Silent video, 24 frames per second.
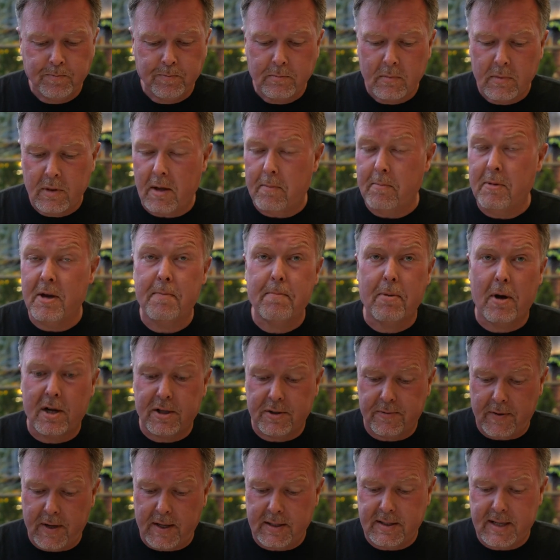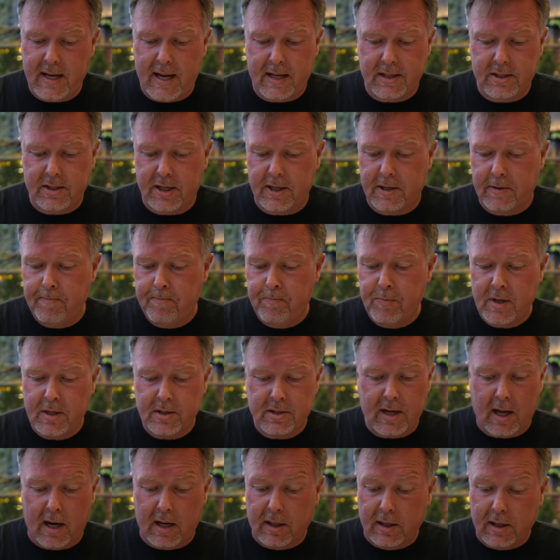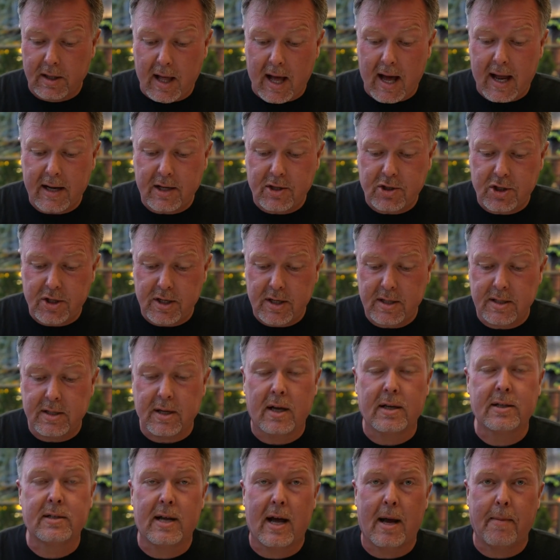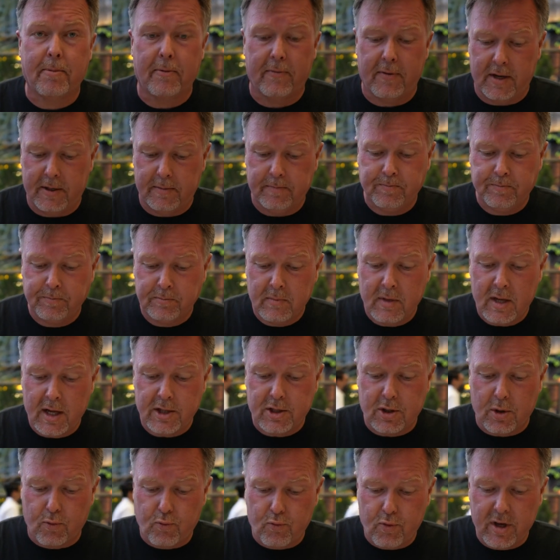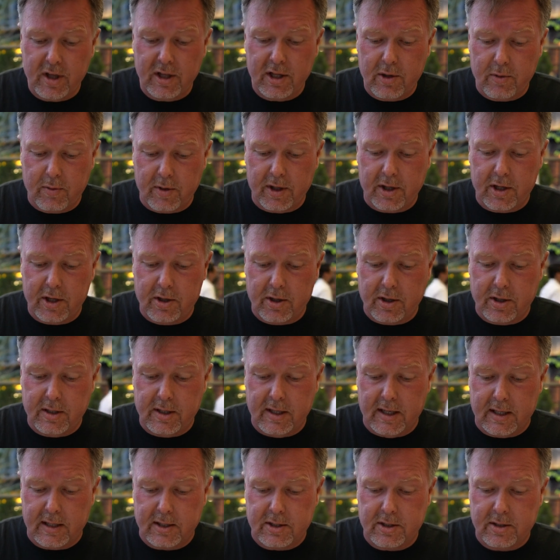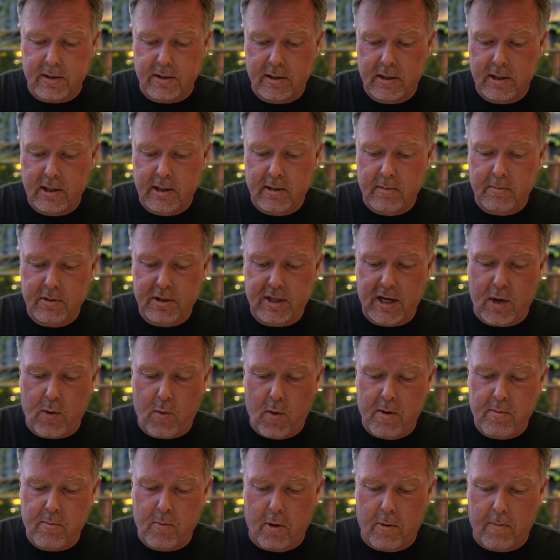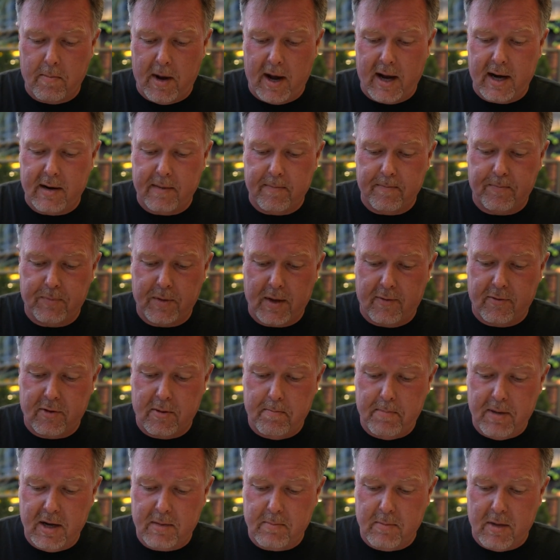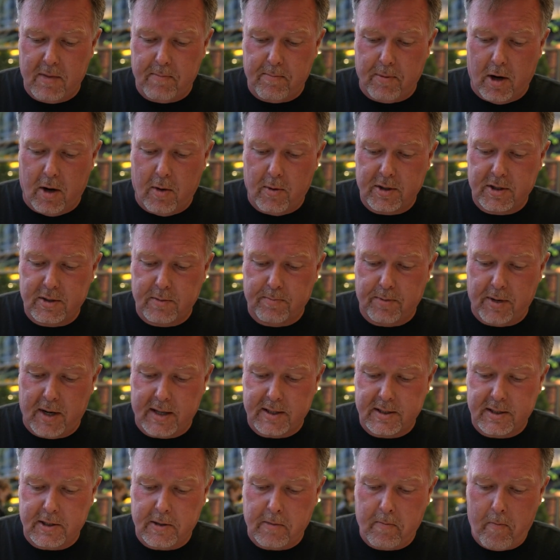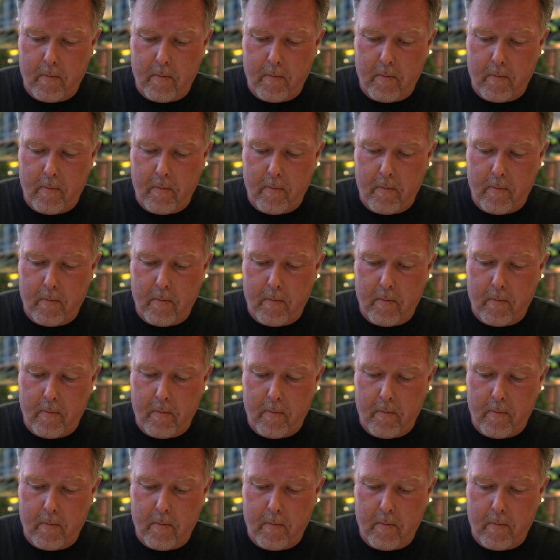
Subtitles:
The meatball's fantastic. It's got a lot of cheese on top of it. It's a really, really good dish. I'll take one more bite of the big meatball with some pasta.